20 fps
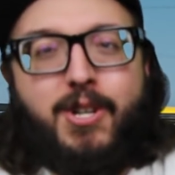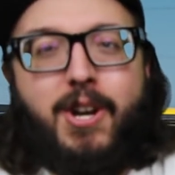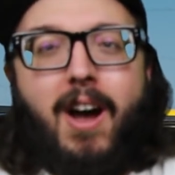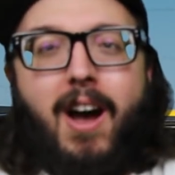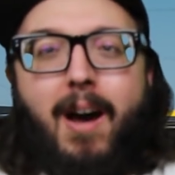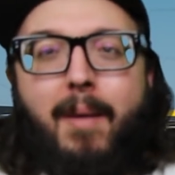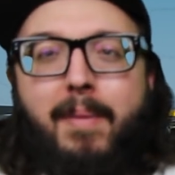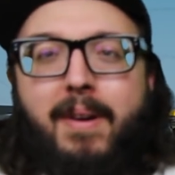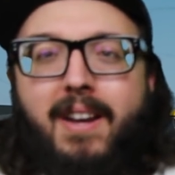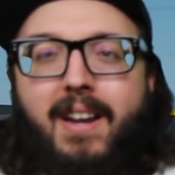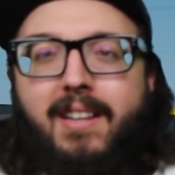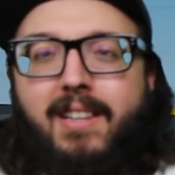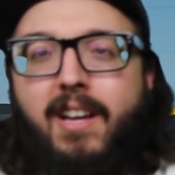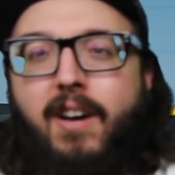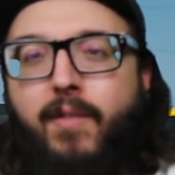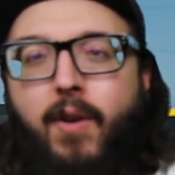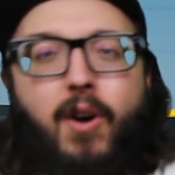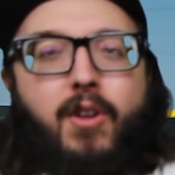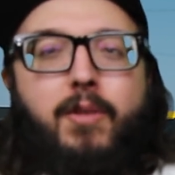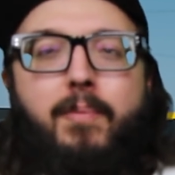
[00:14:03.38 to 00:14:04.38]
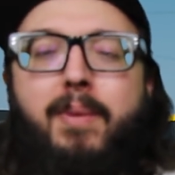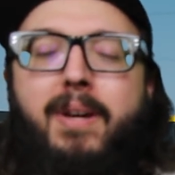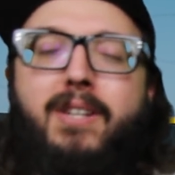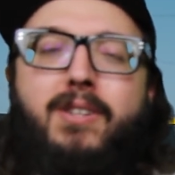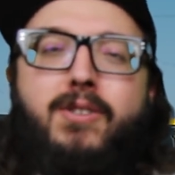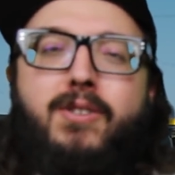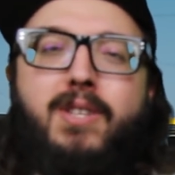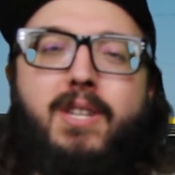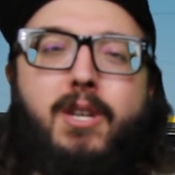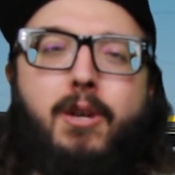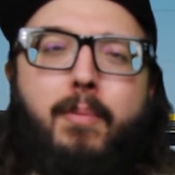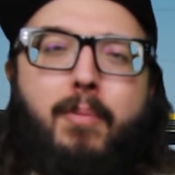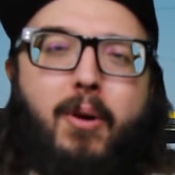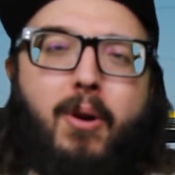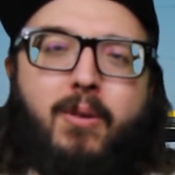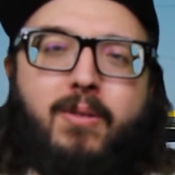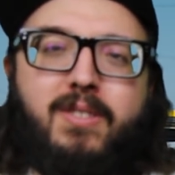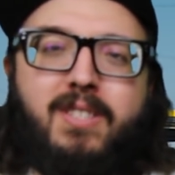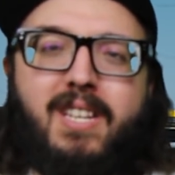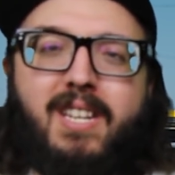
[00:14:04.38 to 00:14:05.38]
job, and I love all the pictures that you
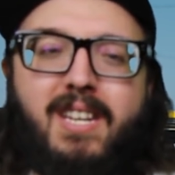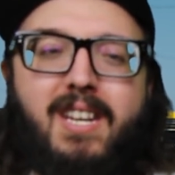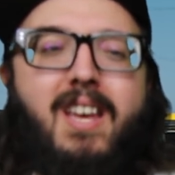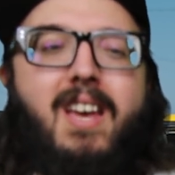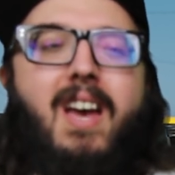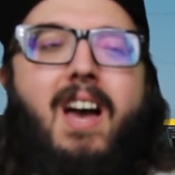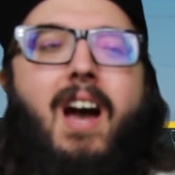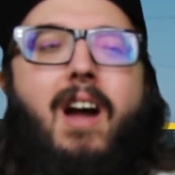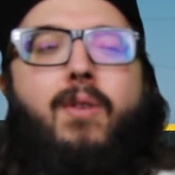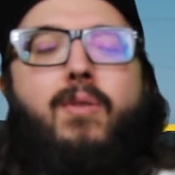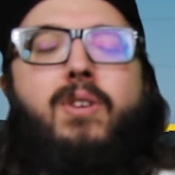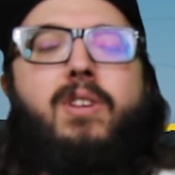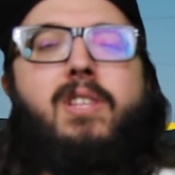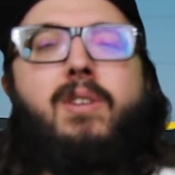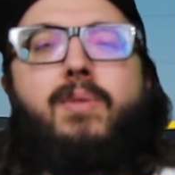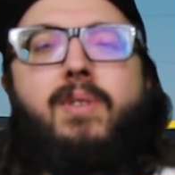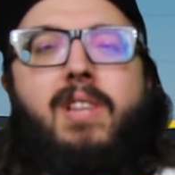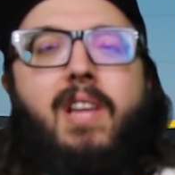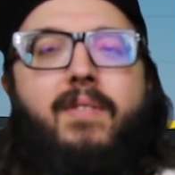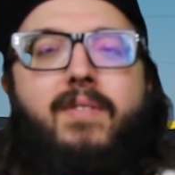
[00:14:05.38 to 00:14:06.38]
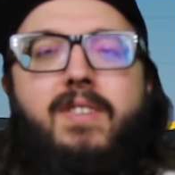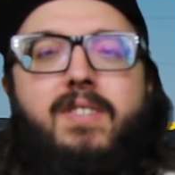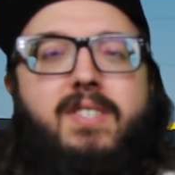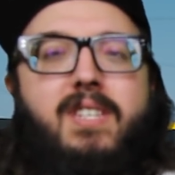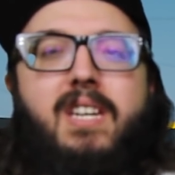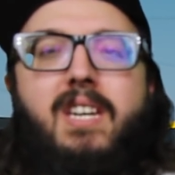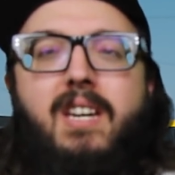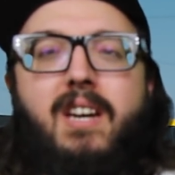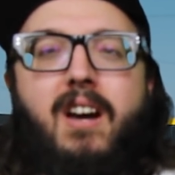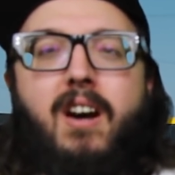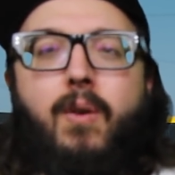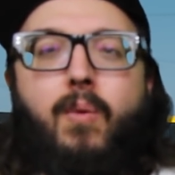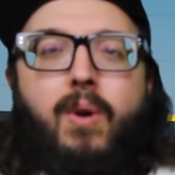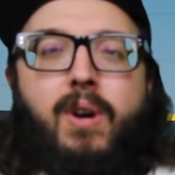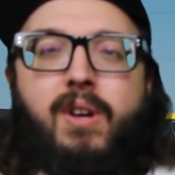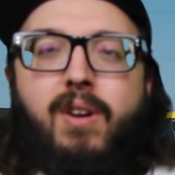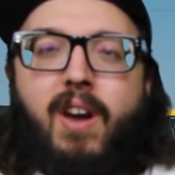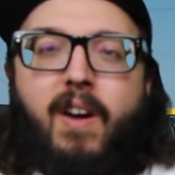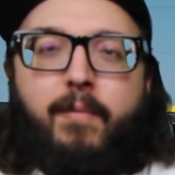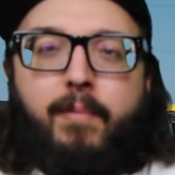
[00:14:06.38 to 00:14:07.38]
post, and I really would love to see
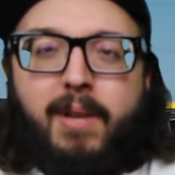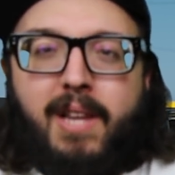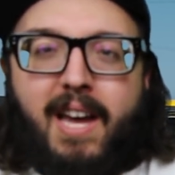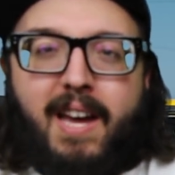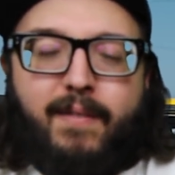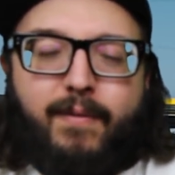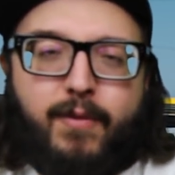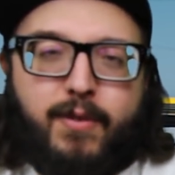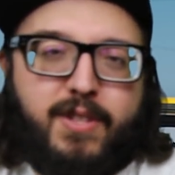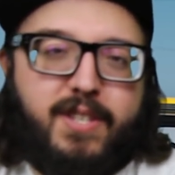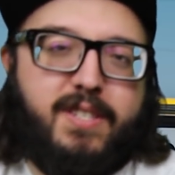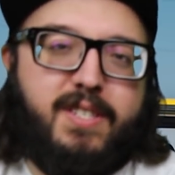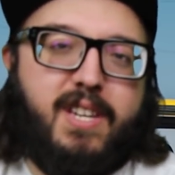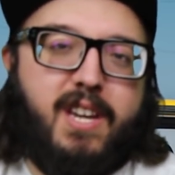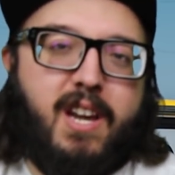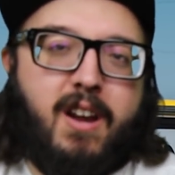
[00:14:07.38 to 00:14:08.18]
what you have planned for this